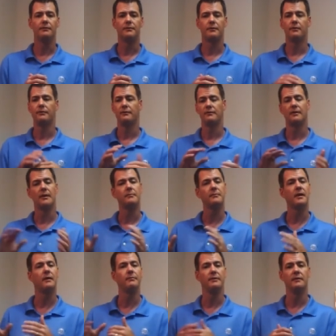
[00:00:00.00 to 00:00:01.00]
through the
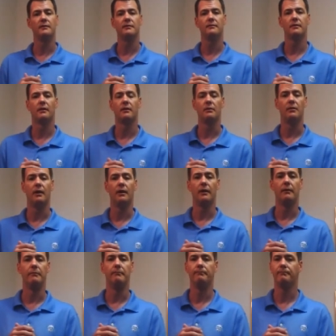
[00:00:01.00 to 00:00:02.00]
same company. So
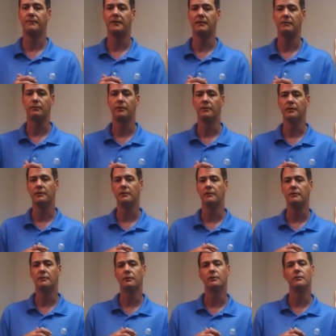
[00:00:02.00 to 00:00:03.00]
it's a really
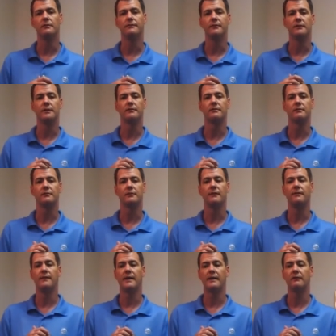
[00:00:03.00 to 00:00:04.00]
good tool. If you're
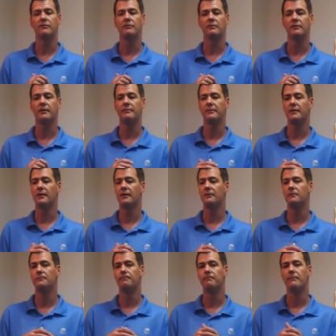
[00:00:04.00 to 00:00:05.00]
interested in that, just let me
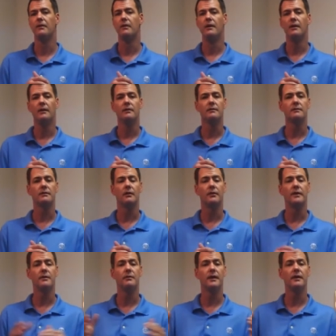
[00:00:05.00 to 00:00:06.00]
know.
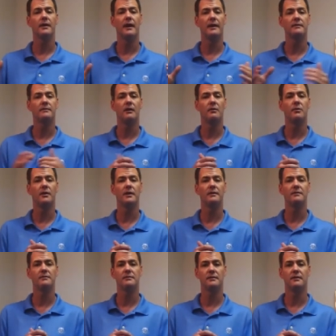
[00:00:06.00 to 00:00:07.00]
So anyway, as
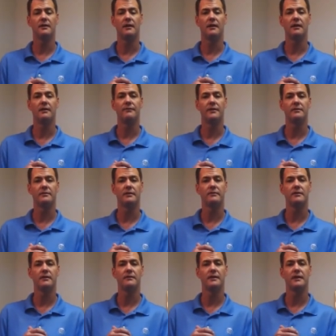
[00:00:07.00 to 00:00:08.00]
always, if there's
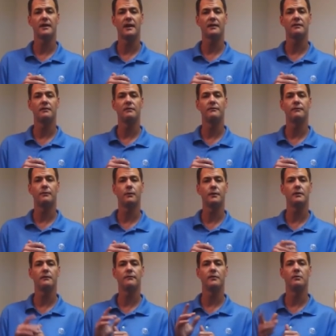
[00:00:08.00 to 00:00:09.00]
ever anything I can do for
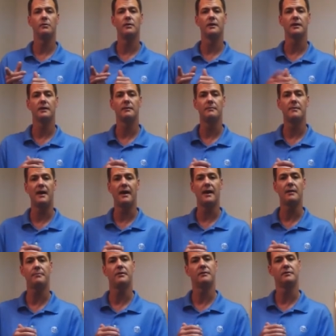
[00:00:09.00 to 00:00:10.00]
you, if you want to get my
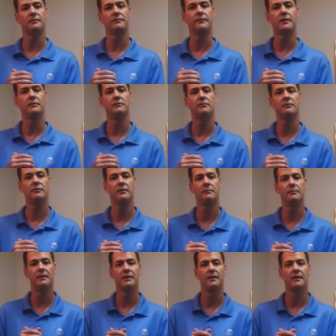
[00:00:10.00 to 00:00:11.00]
app on your phone,
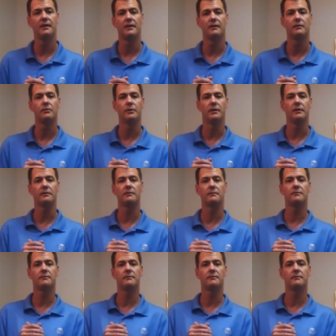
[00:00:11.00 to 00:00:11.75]
send me a quick